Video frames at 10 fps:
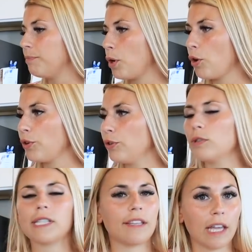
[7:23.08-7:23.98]

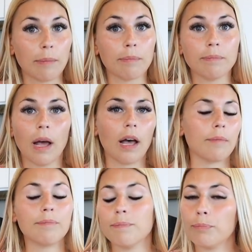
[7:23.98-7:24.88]
produce, and then
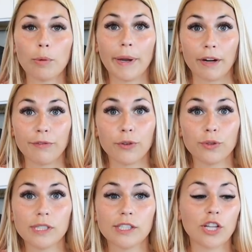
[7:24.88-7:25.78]
prepared
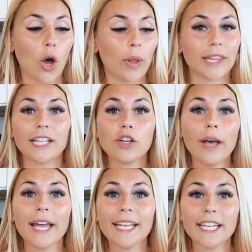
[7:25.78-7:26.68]
foods. So let's go
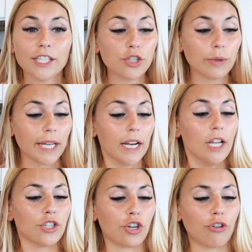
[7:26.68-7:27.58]
ahead and get into it.
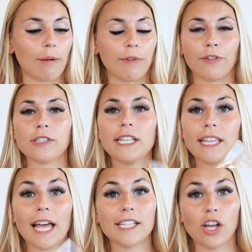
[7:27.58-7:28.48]
Just gonna grab the first thing
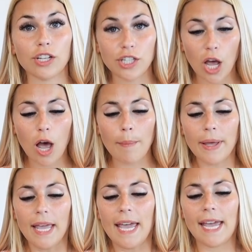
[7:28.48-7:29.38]
that is on top,
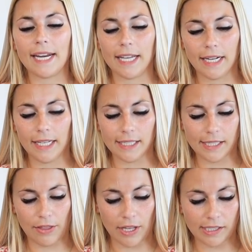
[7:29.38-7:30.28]
and it
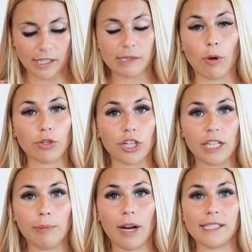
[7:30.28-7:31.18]
is this smoked
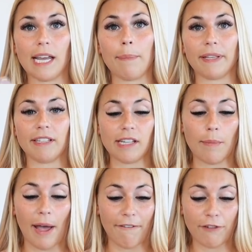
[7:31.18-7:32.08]
turkey breast. I picked this
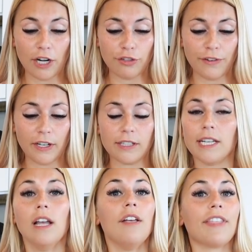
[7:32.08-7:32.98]
up at
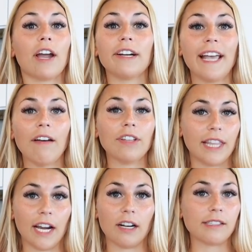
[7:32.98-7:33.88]
Freshfields. They already have it
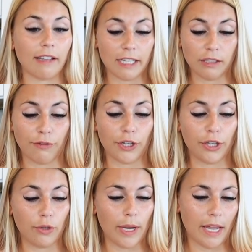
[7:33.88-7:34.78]
there sliced for
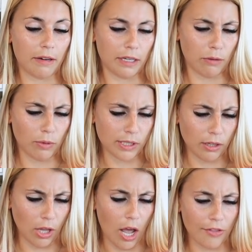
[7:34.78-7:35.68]
you, and it was a
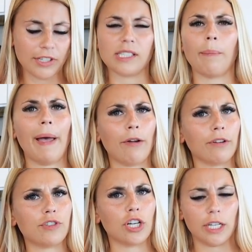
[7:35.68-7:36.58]
lot. This is a pound
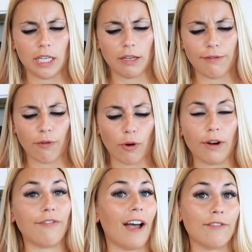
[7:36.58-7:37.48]
of turkey for
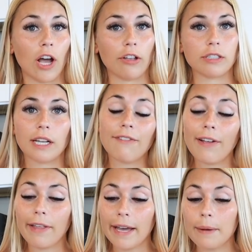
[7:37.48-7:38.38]
$5. So I
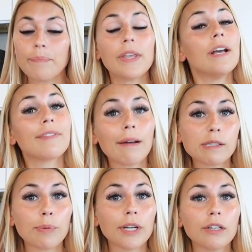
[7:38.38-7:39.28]
felt like that
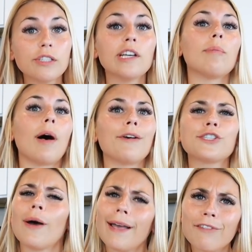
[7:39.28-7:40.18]
was a pretty good deal, but
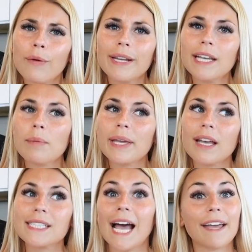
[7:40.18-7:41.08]
also I have no idea
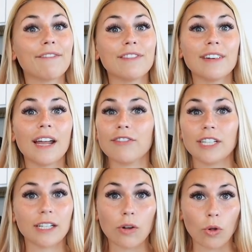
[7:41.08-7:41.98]
because I've never
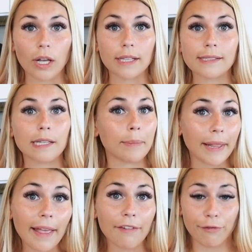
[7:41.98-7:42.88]
eaten cold cuts in my
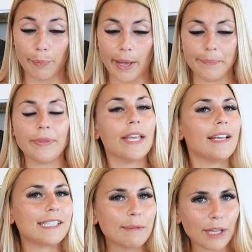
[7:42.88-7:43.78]
life, but
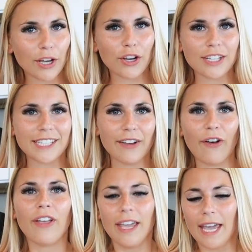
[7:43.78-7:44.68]
seems like a good deal,
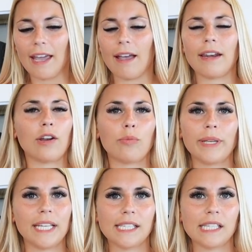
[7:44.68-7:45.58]
and it'll
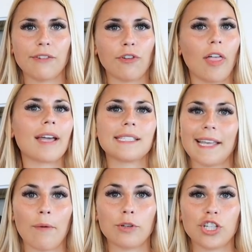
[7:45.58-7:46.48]
be easy for like
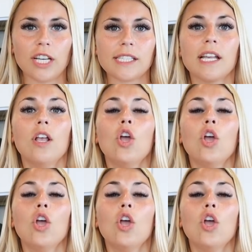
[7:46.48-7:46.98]
sandwiches.